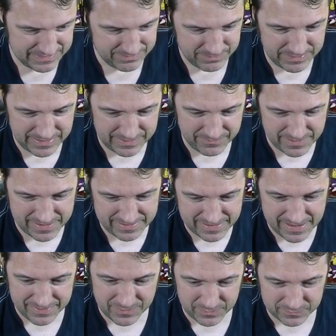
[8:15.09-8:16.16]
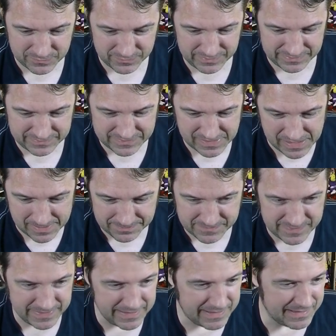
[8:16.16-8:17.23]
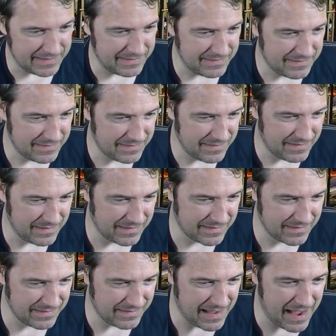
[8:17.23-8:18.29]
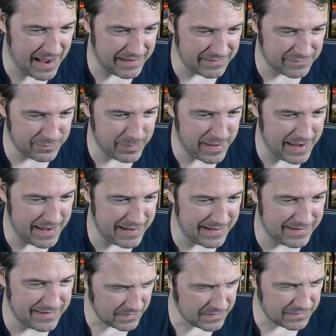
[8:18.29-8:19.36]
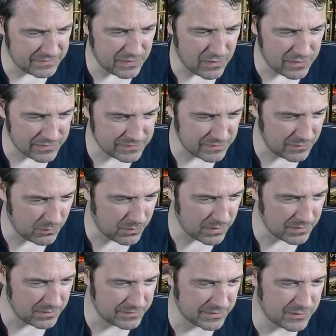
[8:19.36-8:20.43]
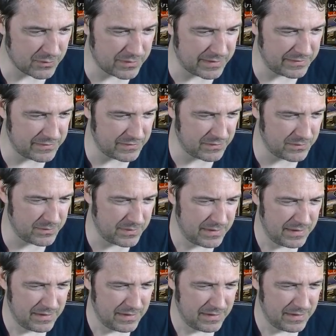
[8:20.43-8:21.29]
But anyway, yeah, those are the top 10 uh, highest paid guitarists in the world, according to